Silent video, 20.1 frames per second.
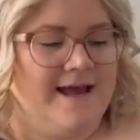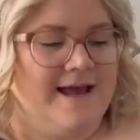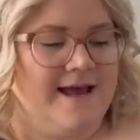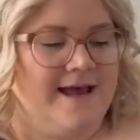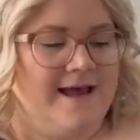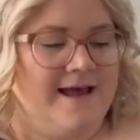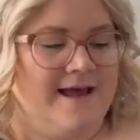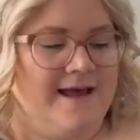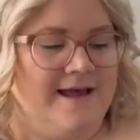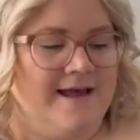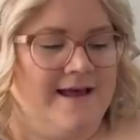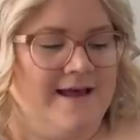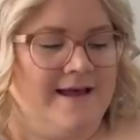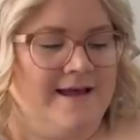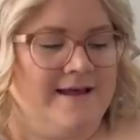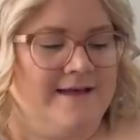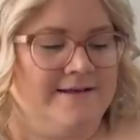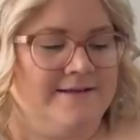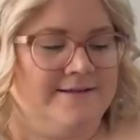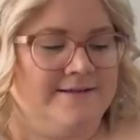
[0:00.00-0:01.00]

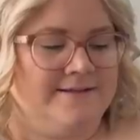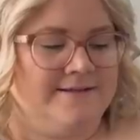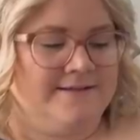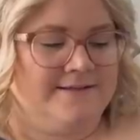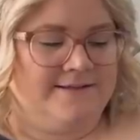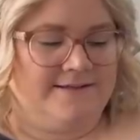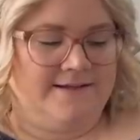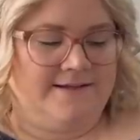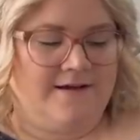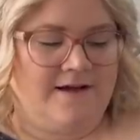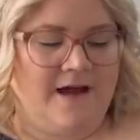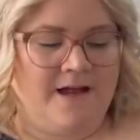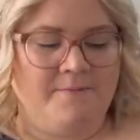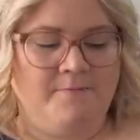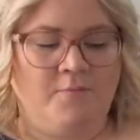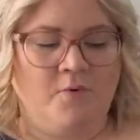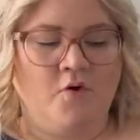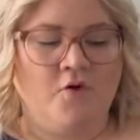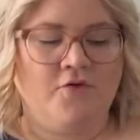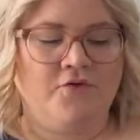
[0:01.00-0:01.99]
and I
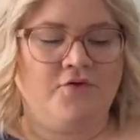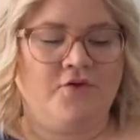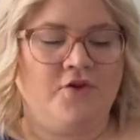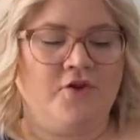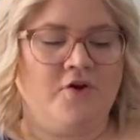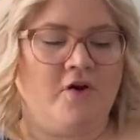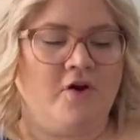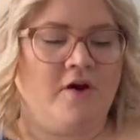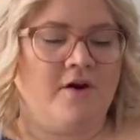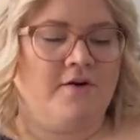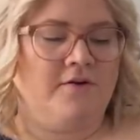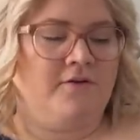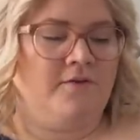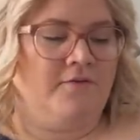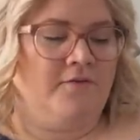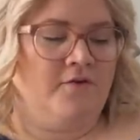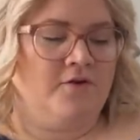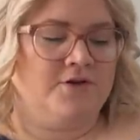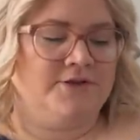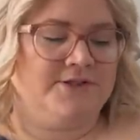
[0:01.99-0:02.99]
bought the yarn, the
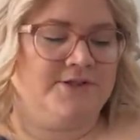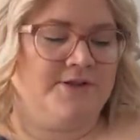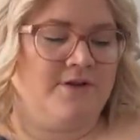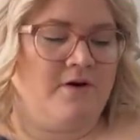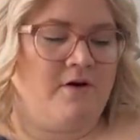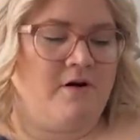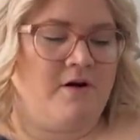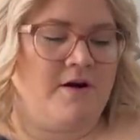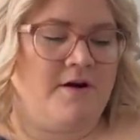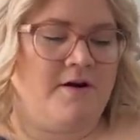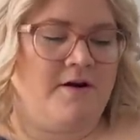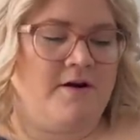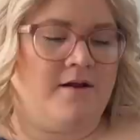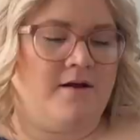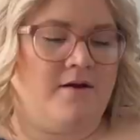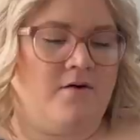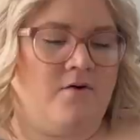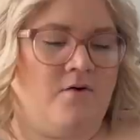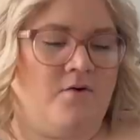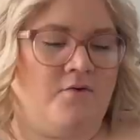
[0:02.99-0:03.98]
first yarn
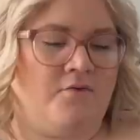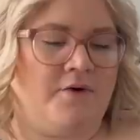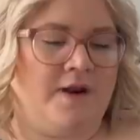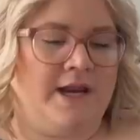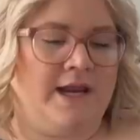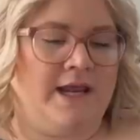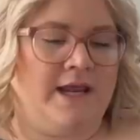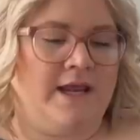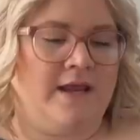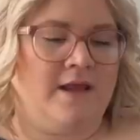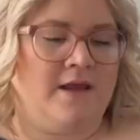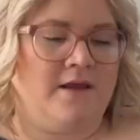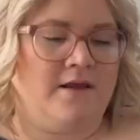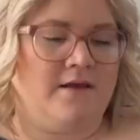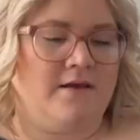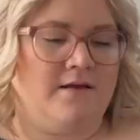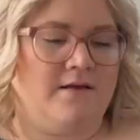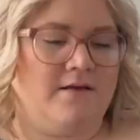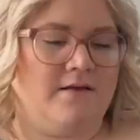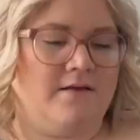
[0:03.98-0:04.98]
already
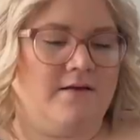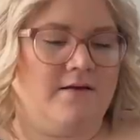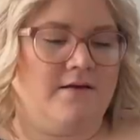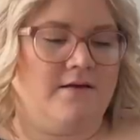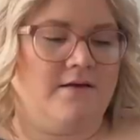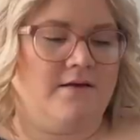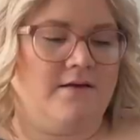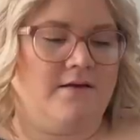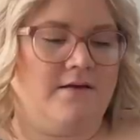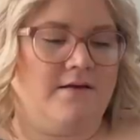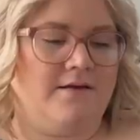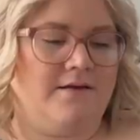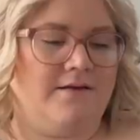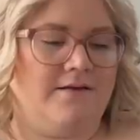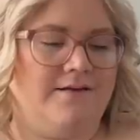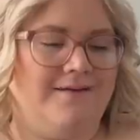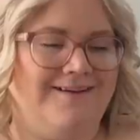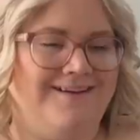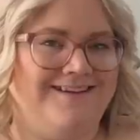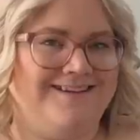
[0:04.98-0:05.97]

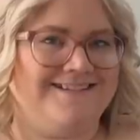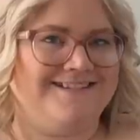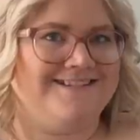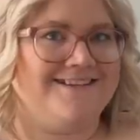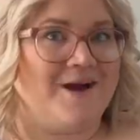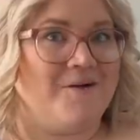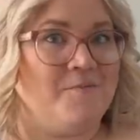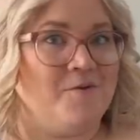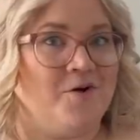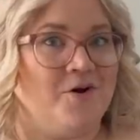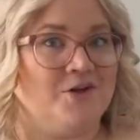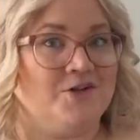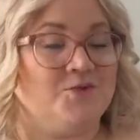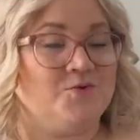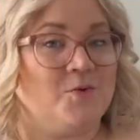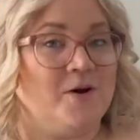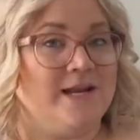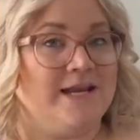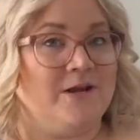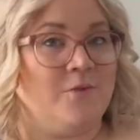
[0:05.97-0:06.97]
summer
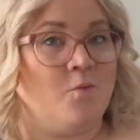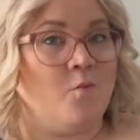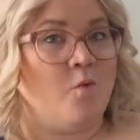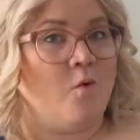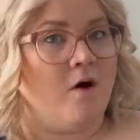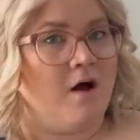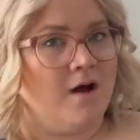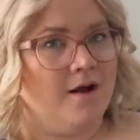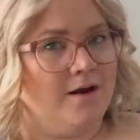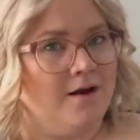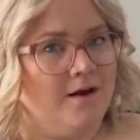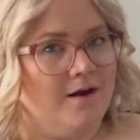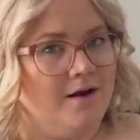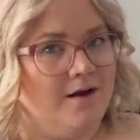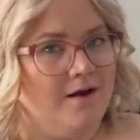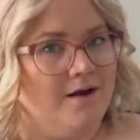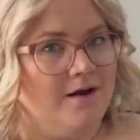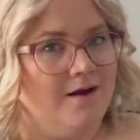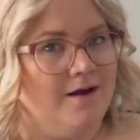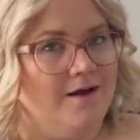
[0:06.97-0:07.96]
21
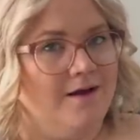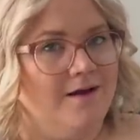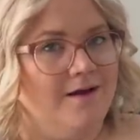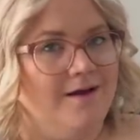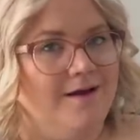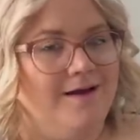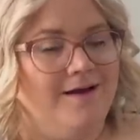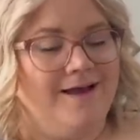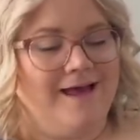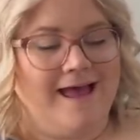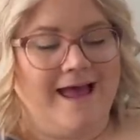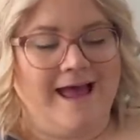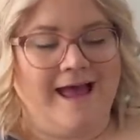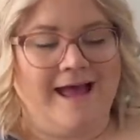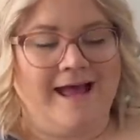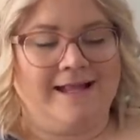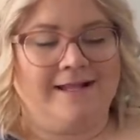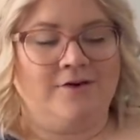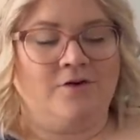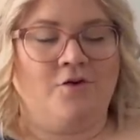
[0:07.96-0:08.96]

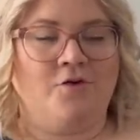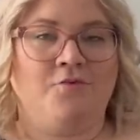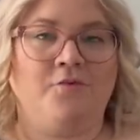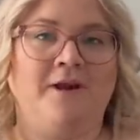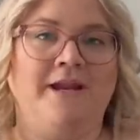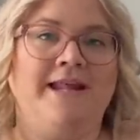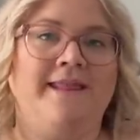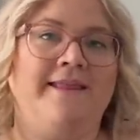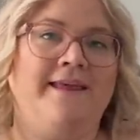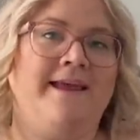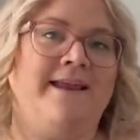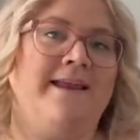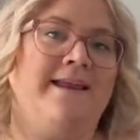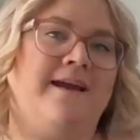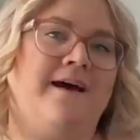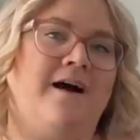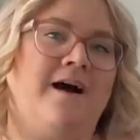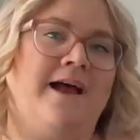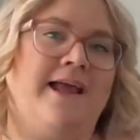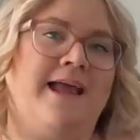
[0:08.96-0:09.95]
and already then
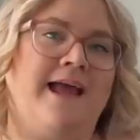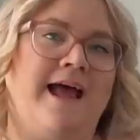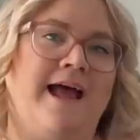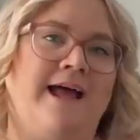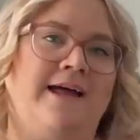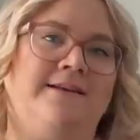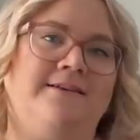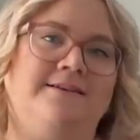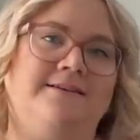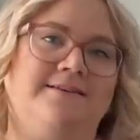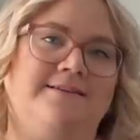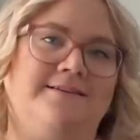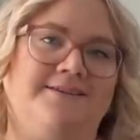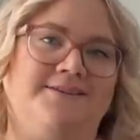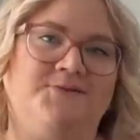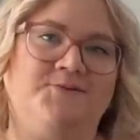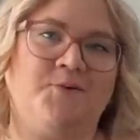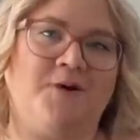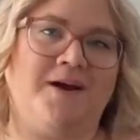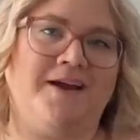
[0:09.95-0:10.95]
I had the
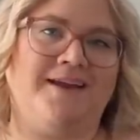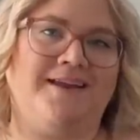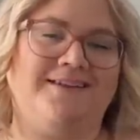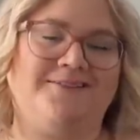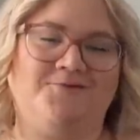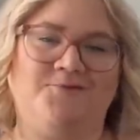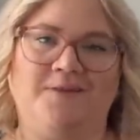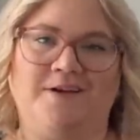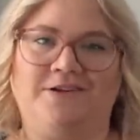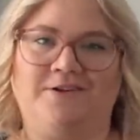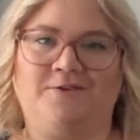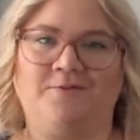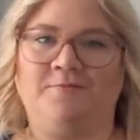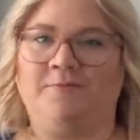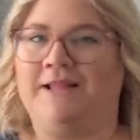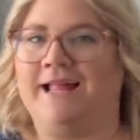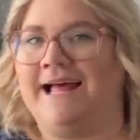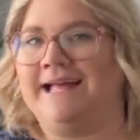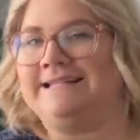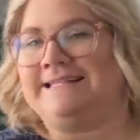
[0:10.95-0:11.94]
Zweig sweater
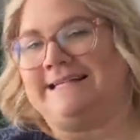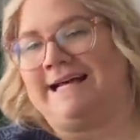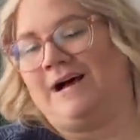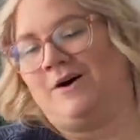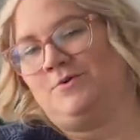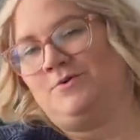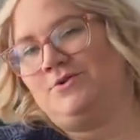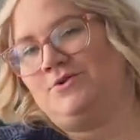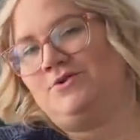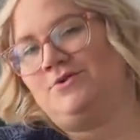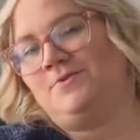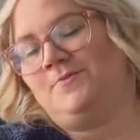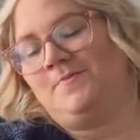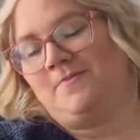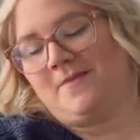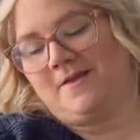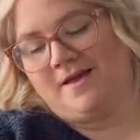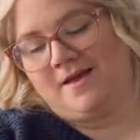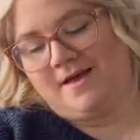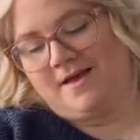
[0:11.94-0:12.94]
planned out
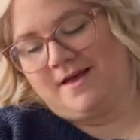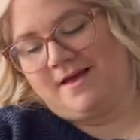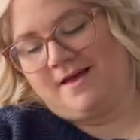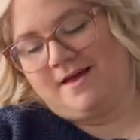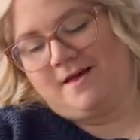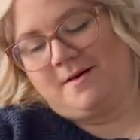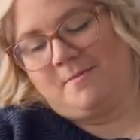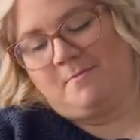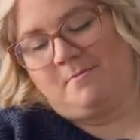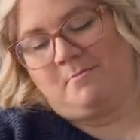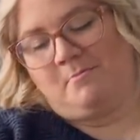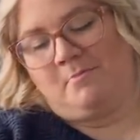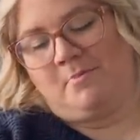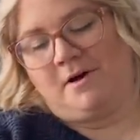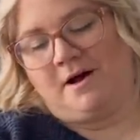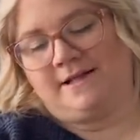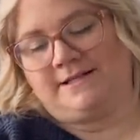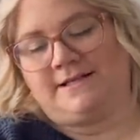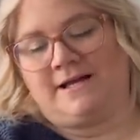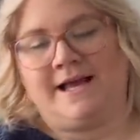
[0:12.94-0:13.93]

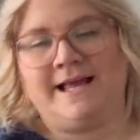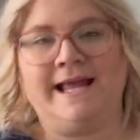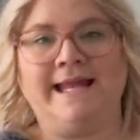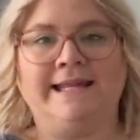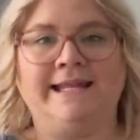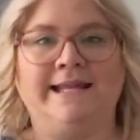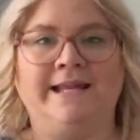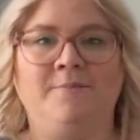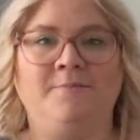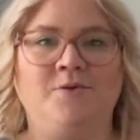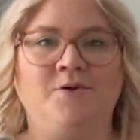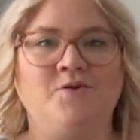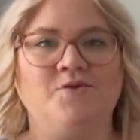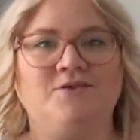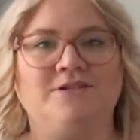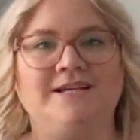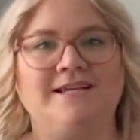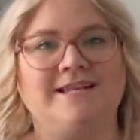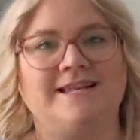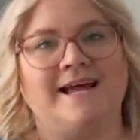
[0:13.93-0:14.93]
but I ended up
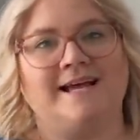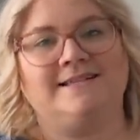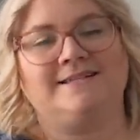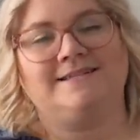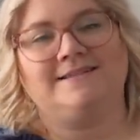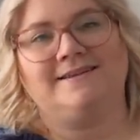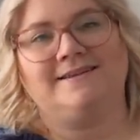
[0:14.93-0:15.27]
using that